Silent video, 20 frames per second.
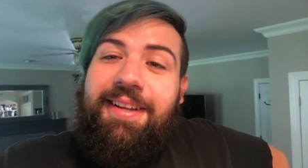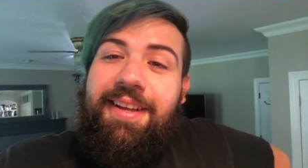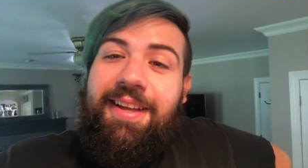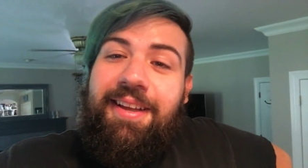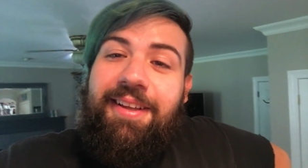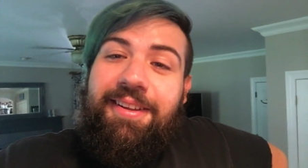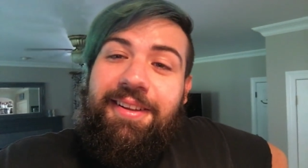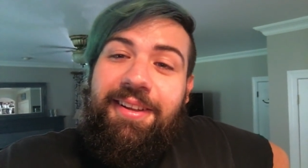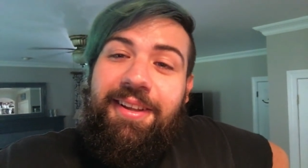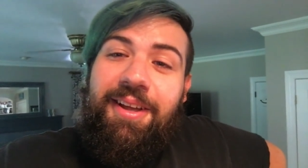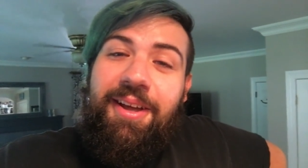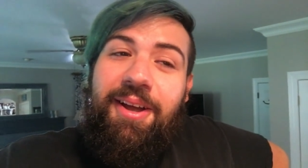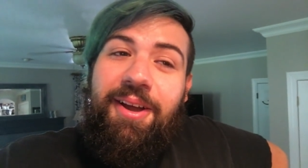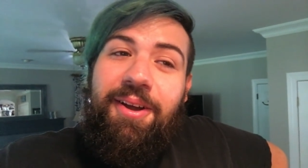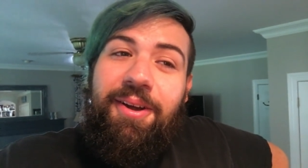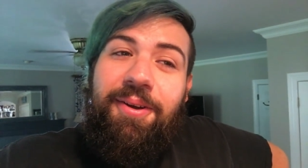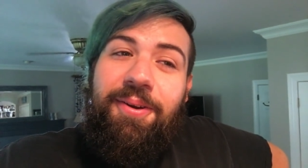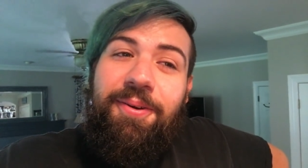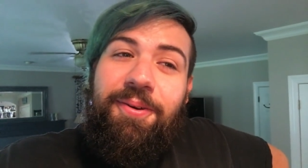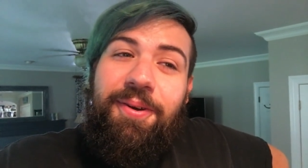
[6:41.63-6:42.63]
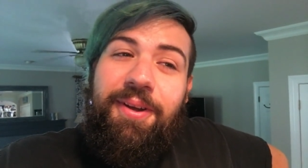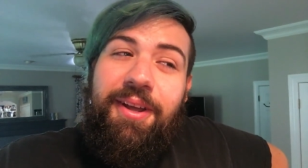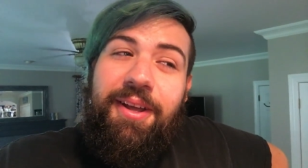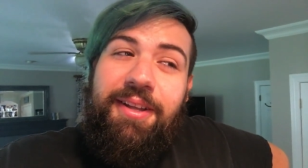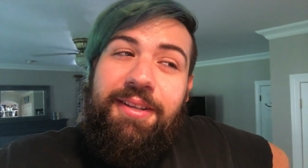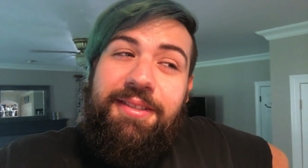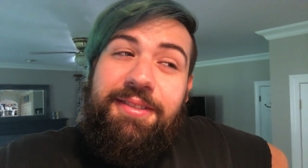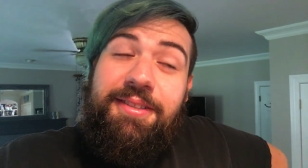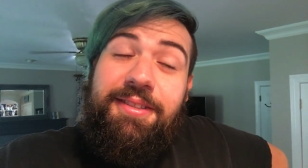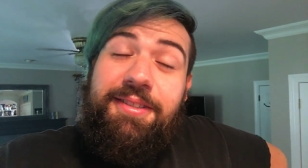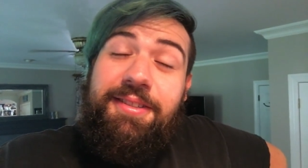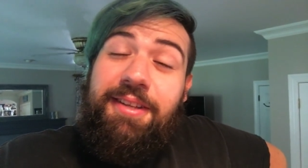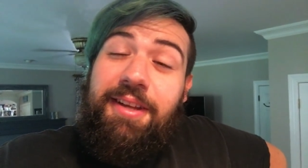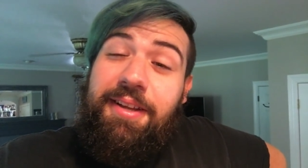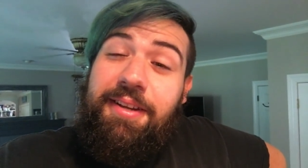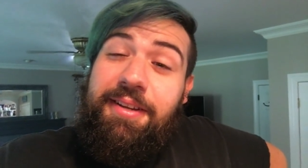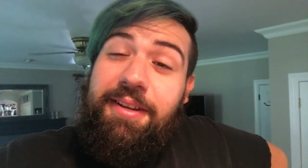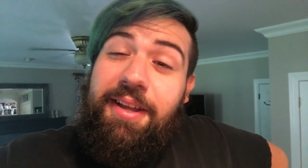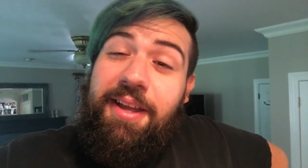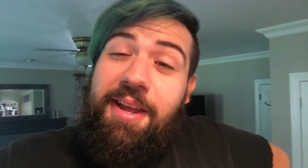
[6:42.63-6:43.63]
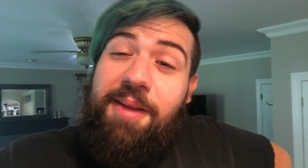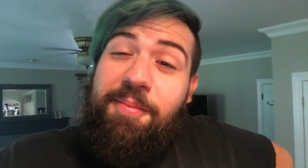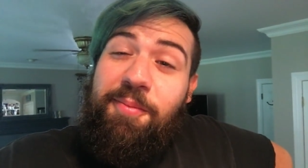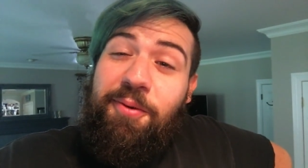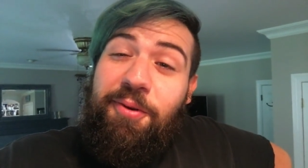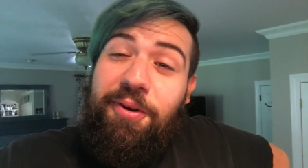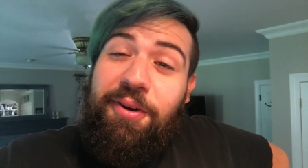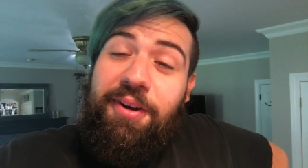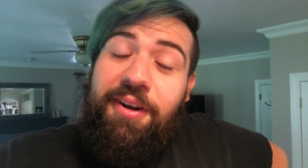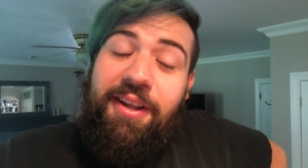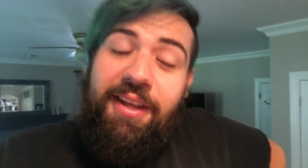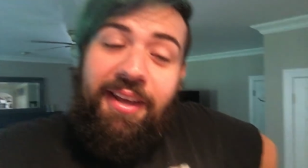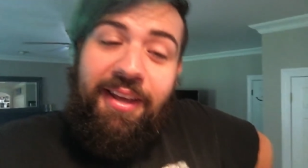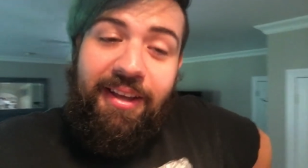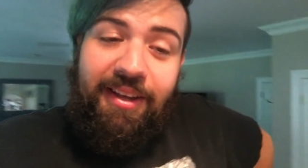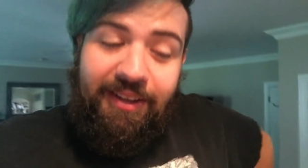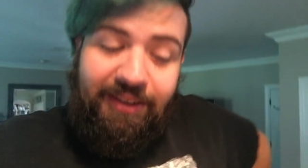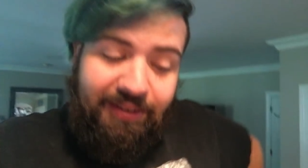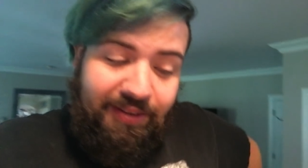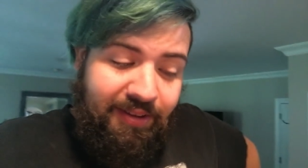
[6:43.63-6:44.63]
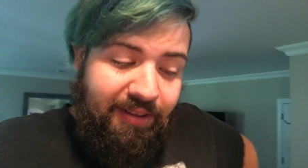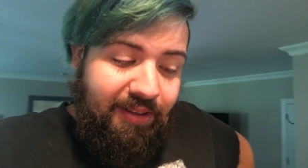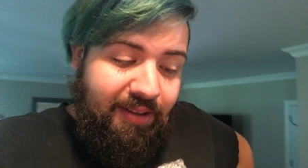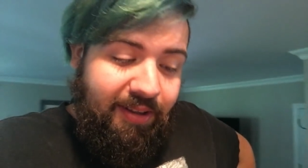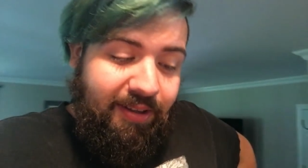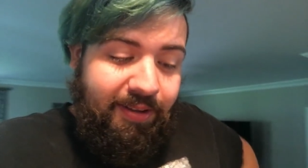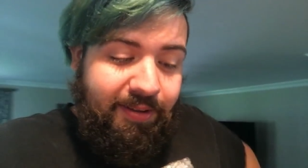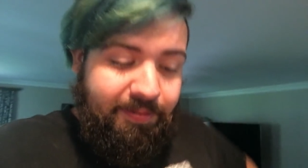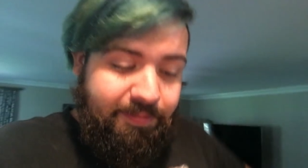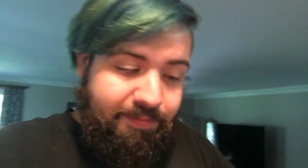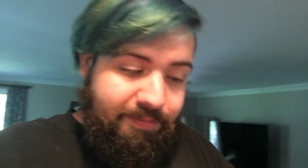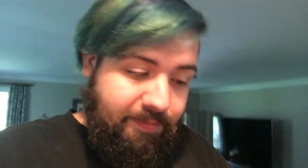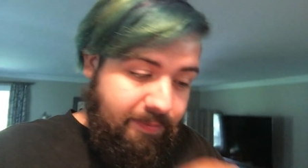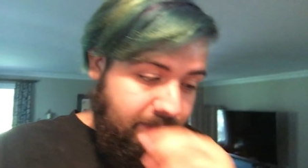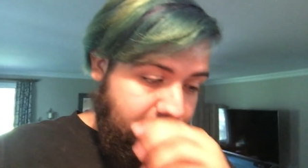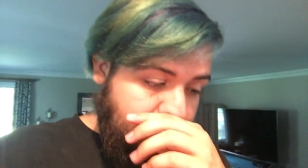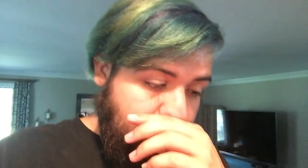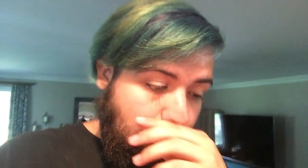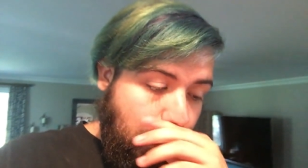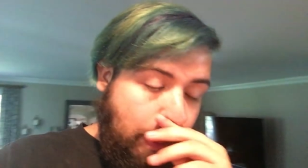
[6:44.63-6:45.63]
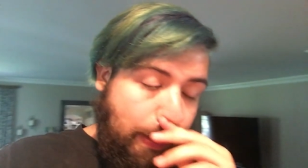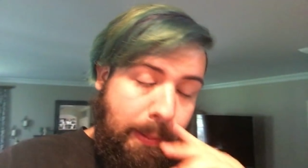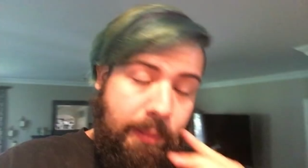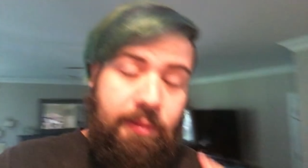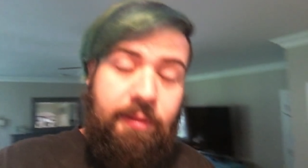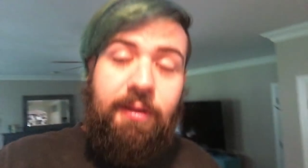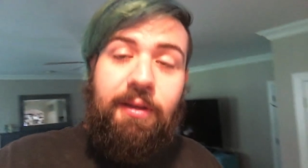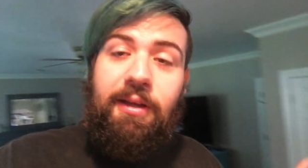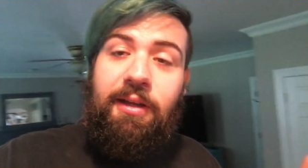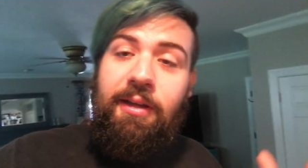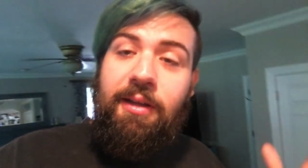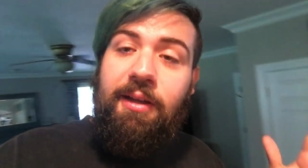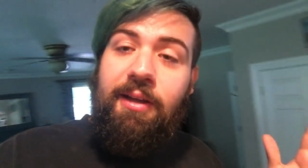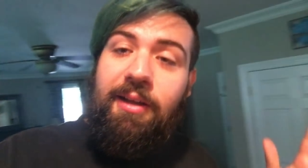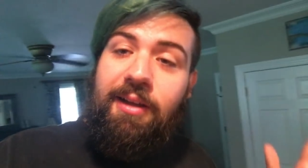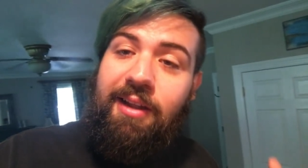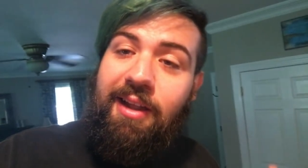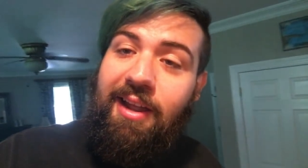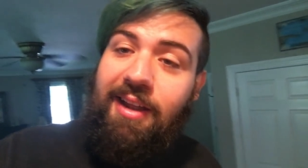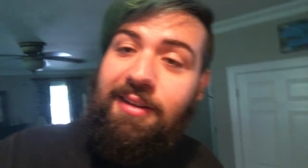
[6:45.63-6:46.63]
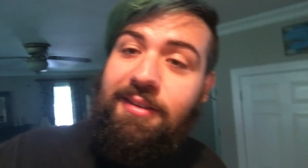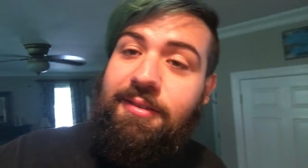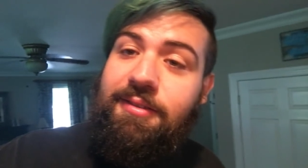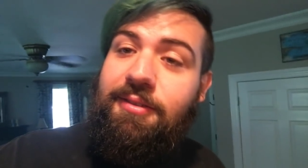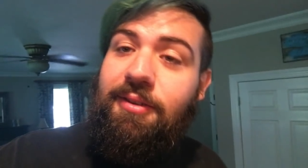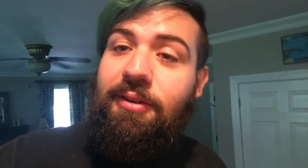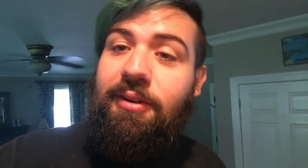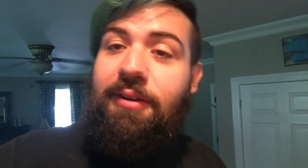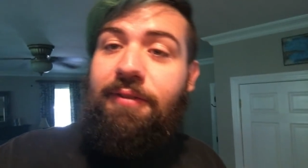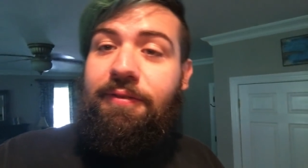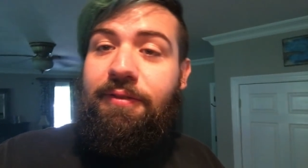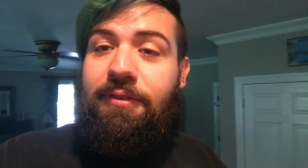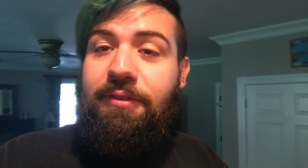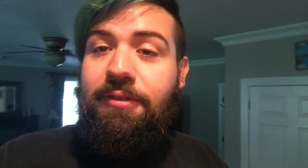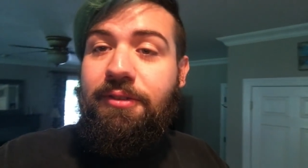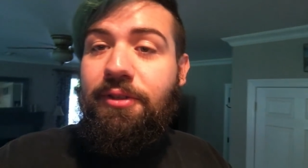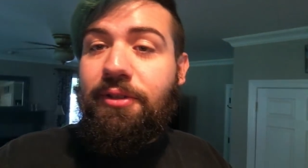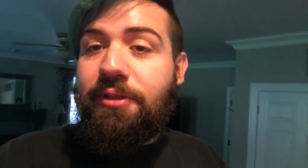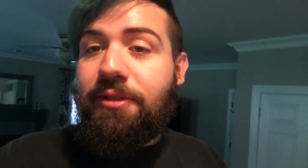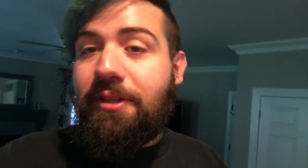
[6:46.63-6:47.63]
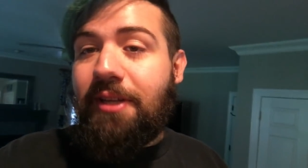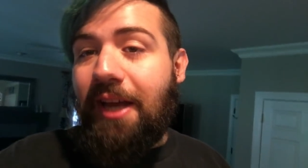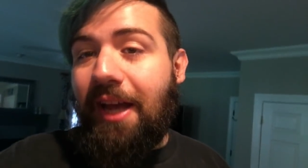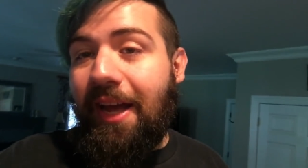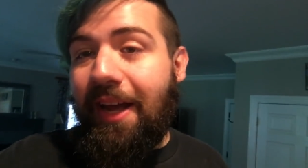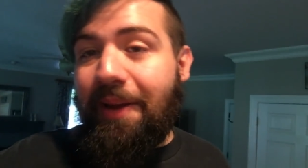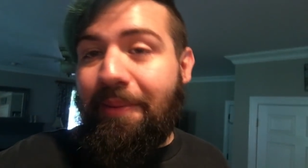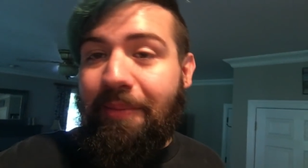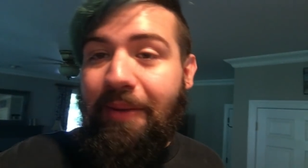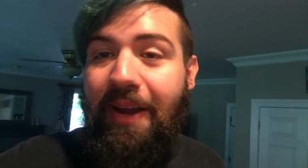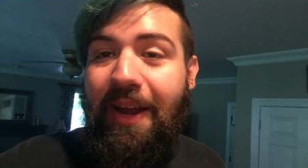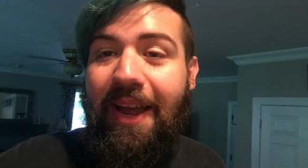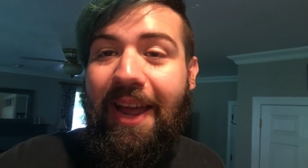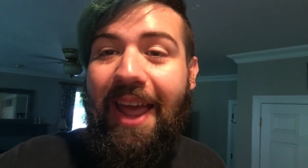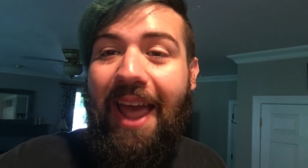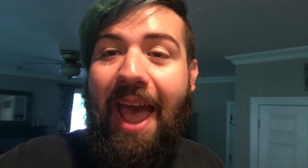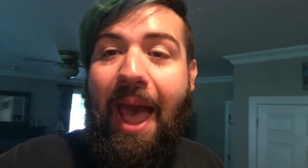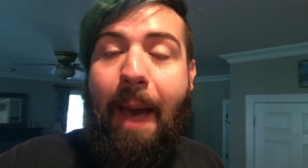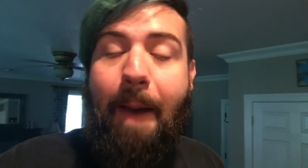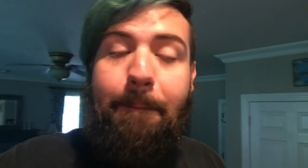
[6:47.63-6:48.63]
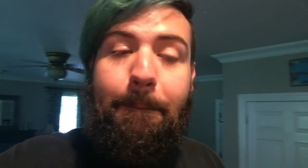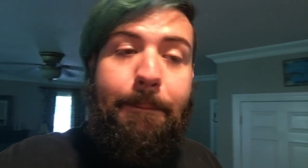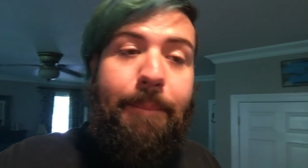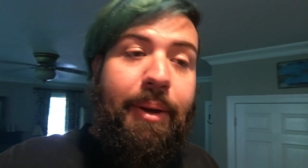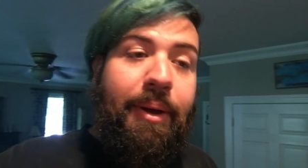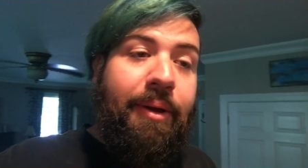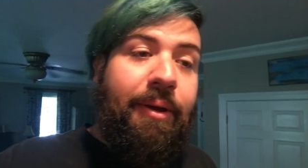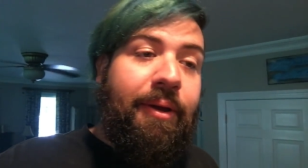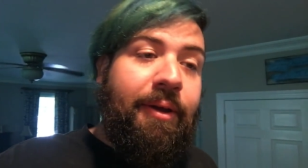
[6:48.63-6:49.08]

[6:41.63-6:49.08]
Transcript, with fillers: Hello, it's Sunday morning. Um, again, sorry for the little time gap.